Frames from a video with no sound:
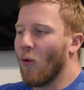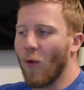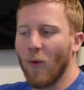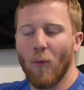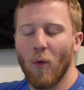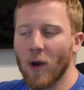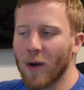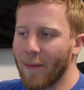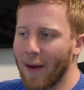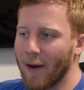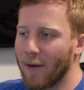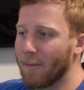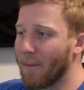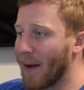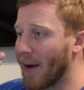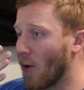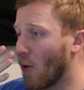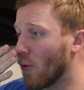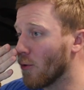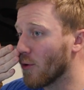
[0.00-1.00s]
one of
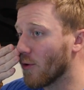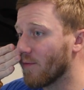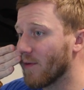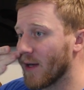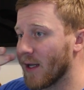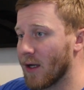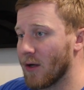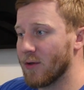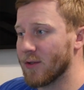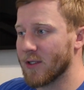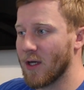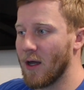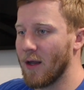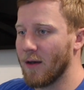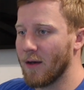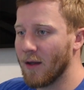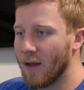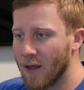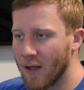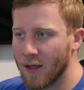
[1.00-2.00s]
my older videos
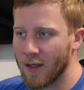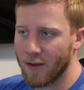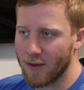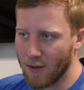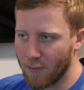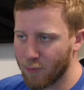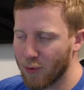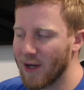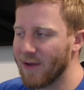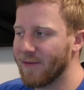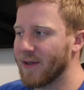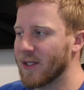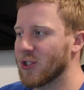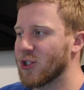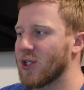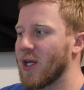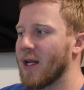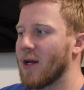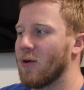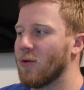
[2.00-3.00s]
on the previous
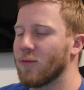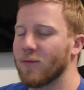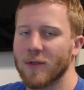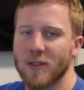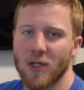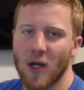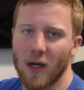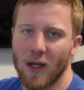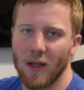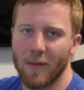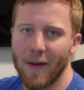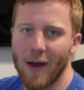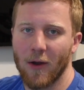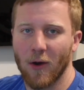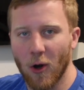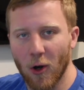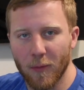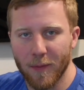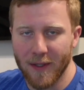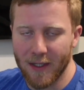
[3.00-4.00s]
channel was talking about
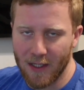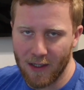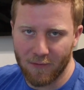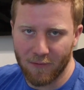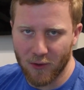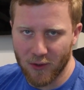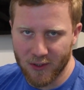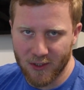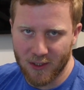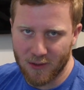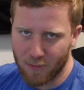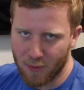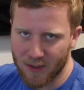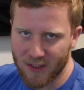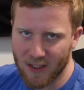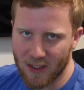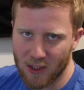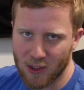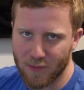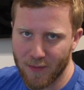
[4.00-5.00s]
RPE versus
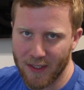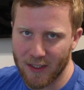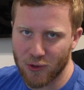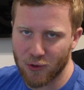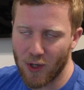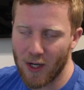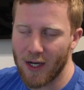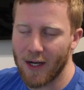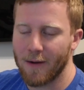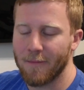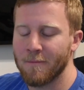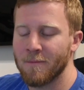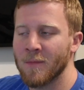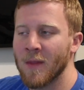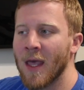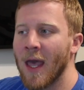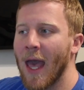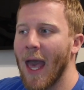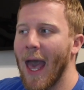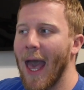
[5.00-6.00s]
percentage-based training.
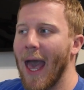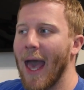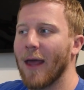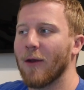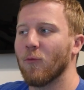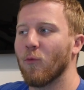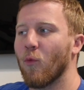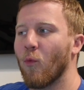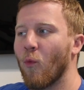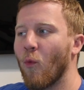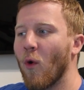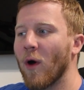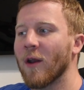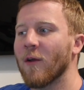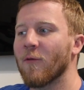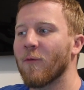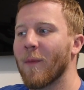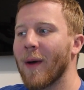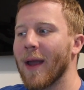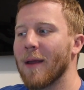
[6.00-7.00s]
And one
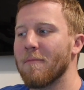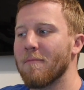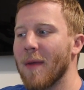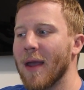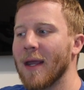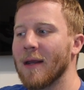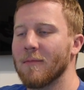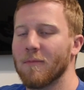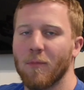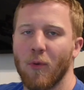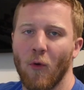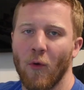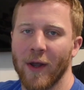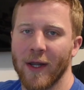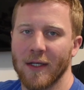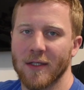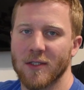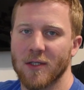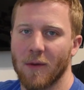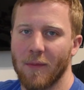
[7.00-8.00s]
of my main
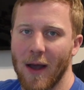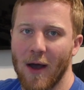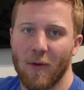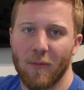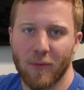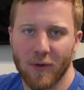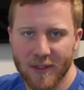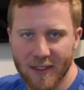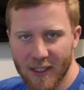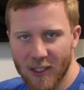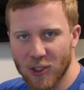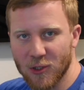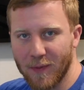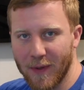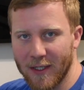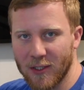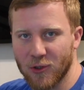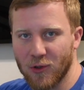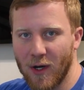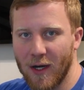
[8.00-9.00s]
points about
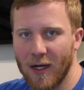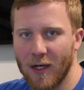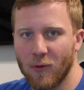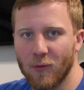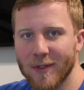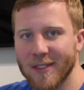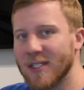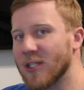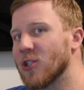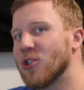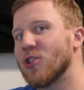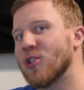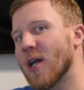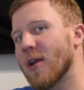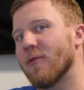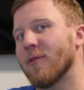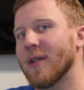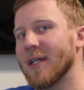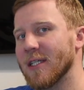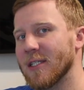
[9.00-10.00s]
percentage-based training was that
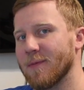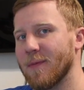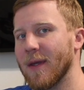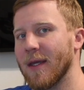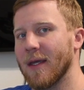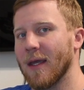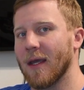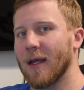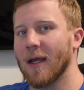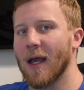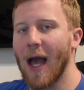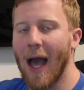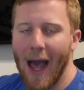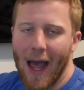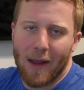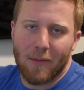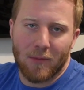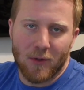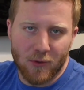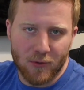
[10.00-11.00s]
generally speaking,
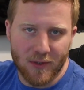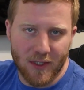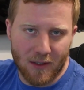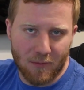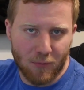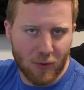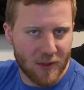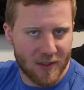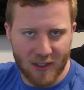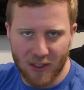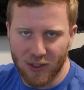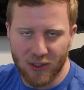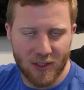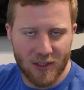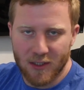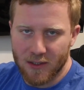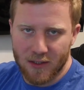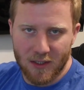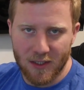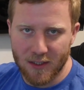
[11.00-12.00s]
I'm using
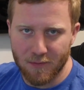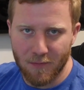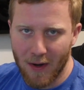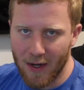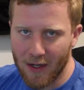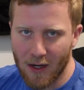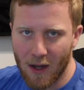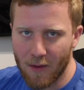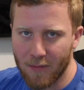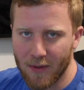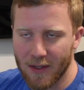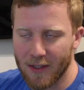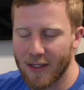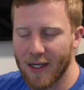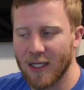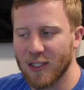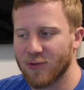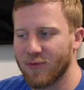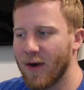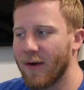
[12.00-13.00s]
percentages. This may not be the
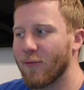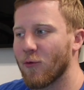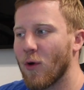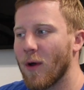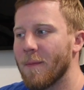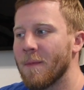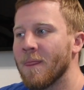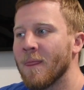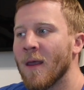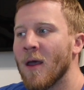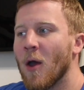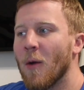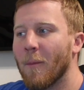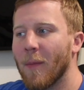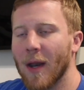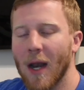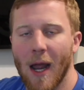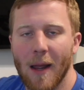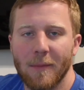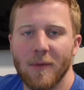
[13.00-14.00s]
case for everyone,
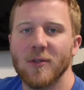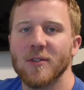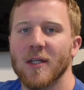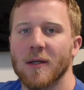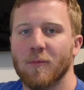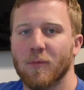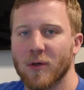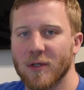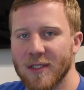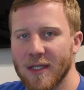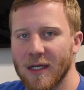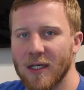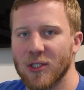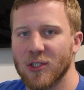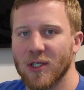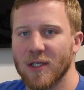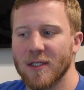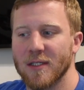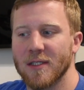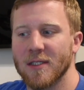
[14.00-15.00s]
but I'm using
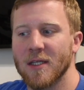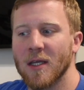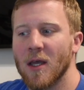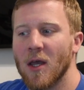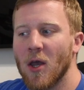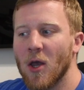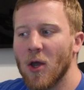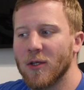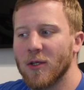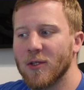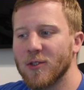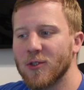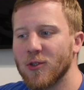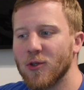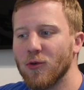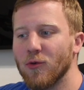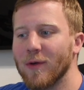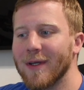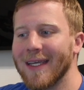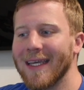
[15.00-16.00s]
percentages
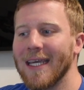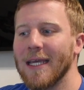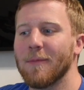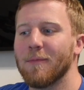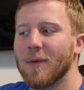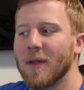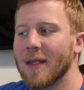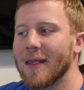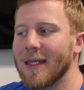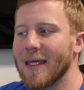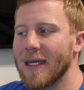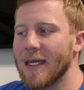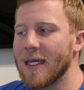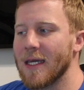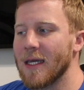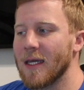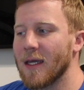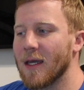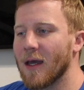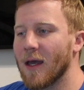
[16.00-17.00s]
to keep
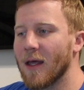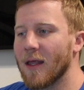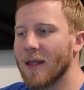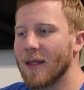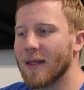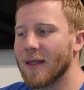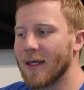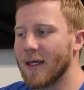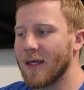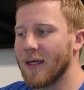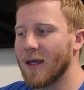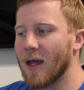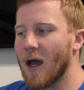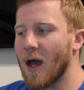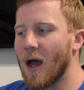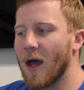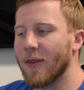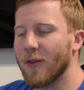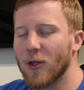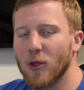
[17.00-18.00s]
the
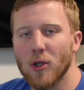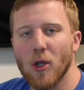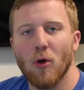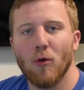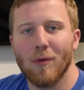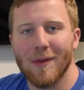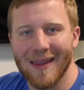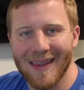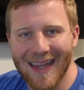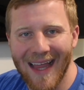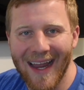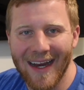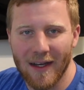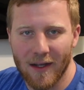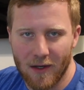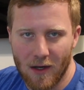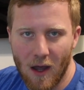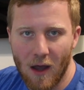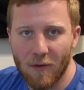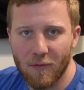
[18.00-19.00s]
load light
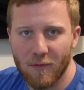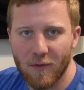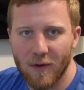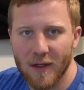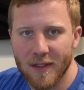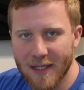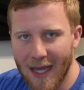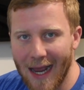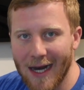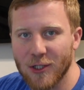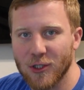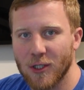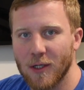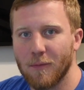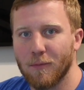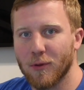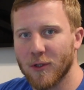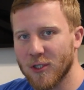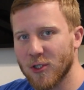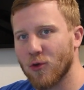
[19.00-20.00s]
enough to actually
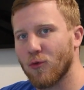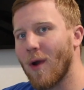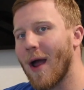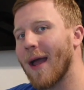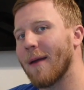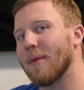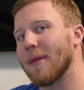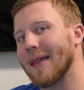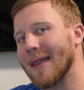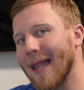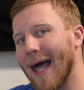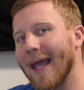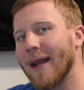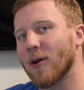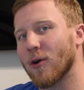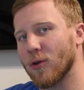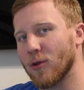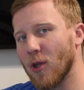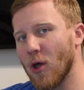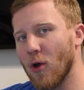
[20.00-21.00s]
prescribe
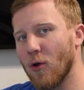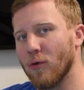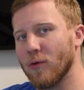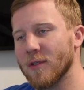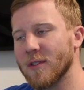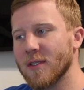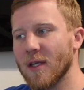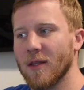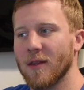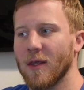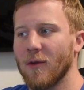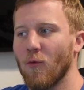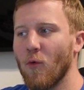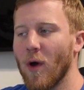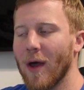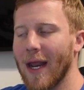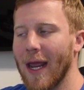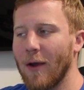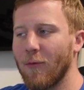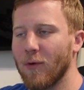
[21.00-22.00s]
lighter loads than
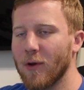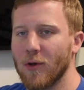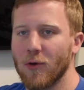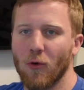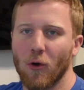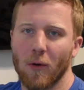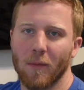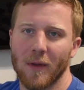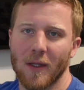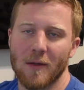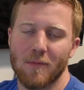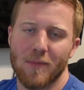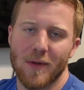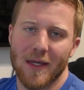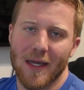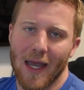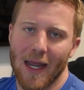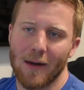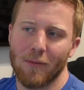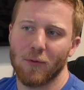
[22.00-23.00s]
what I would normally
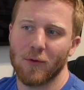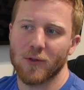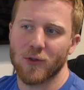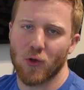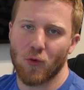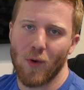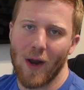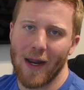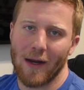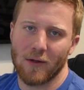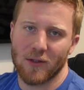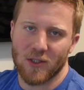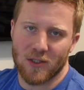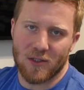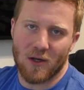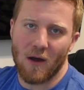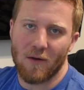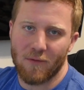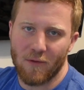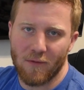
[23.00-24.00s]
be able to write
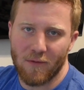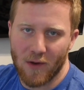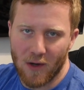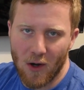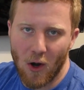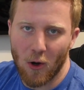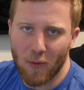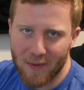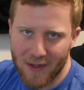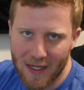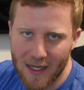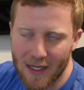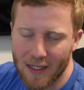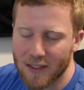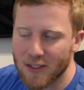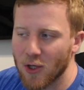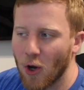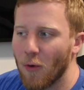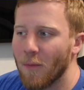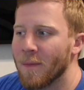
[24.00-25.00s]
just off of an RPE.
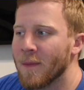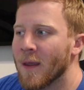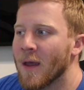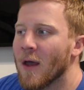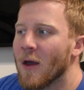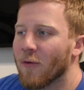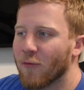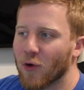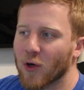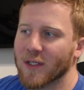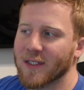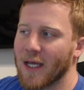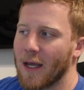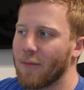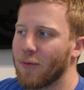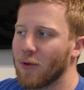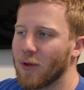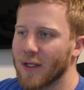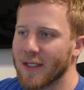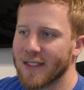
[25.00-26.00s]
So for
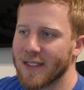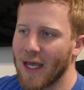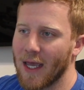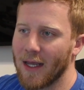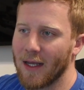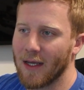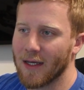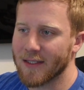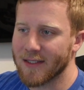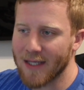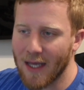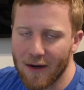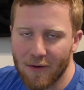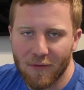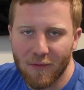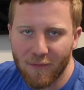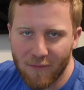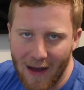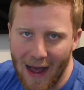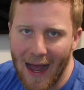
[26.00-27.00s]
example, let's say a set
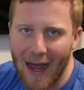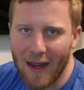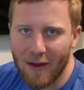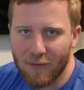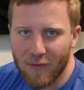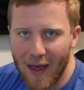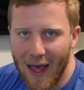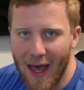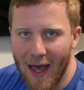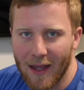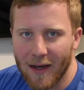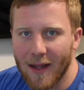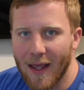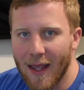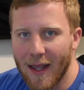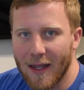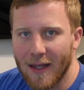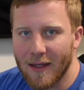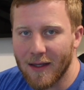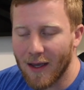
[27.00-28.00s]
of 5 at
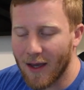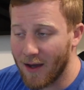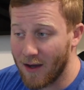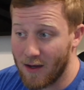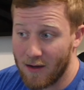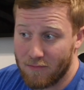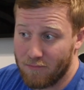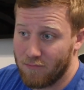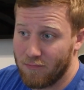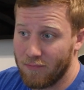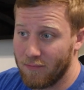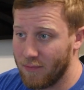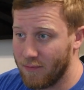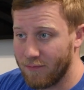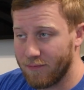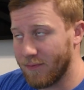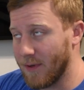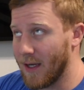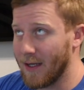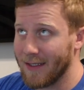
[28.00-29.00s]
a
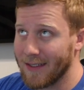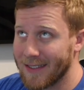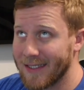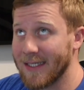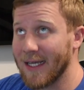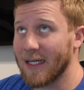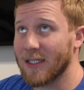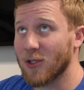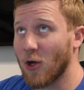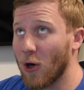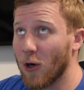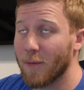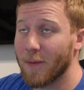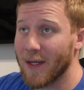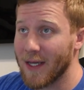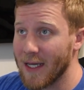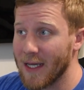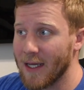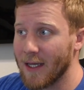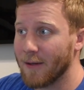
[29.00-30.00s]
6
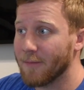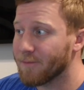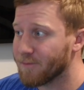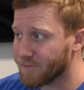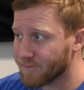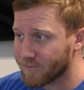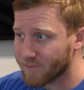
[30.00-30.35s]
RPE,